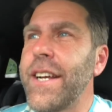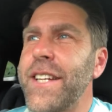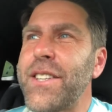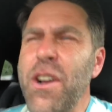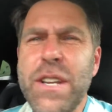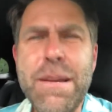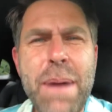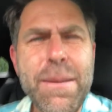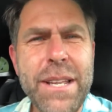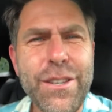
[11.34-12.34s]
It's only
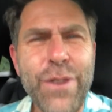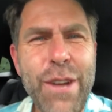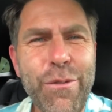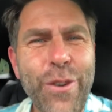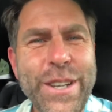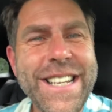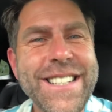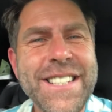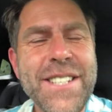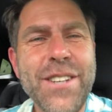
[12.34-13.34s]
maybe 3 or 4
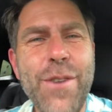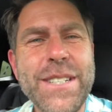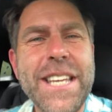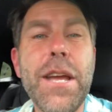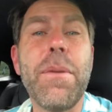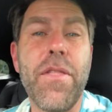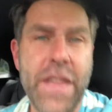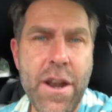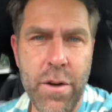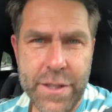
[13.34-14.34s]
years since I was here, but
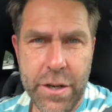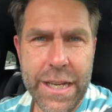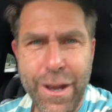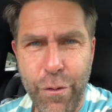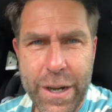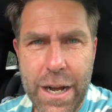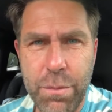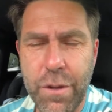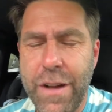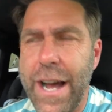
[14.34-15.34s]
then I was only here for a
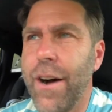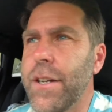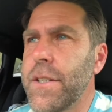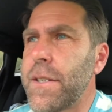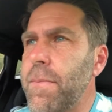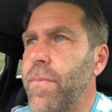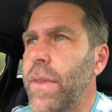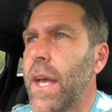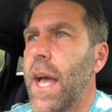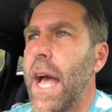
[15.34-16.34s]
couple of hours.
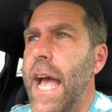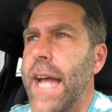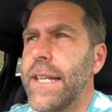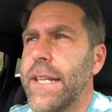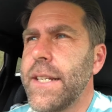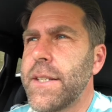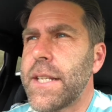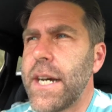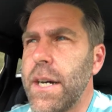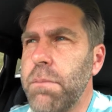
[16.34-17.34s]
And it
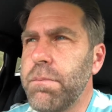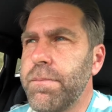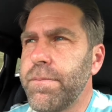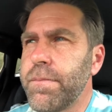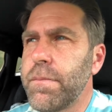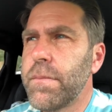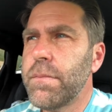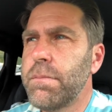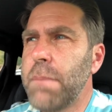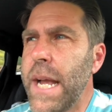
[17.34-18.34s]
is
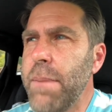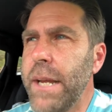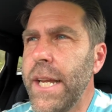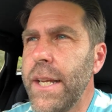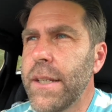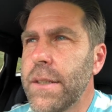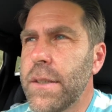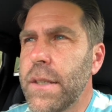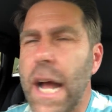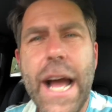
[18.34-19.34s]
maybe
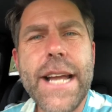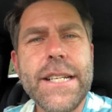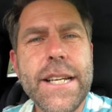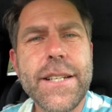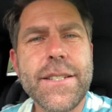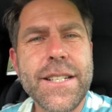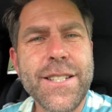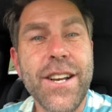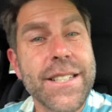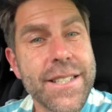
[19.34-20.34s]
8 years
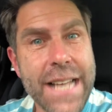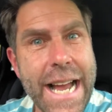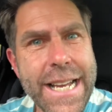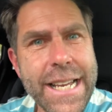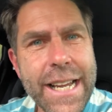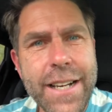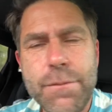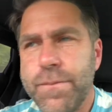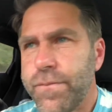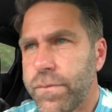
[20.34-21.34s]
since I stayed here.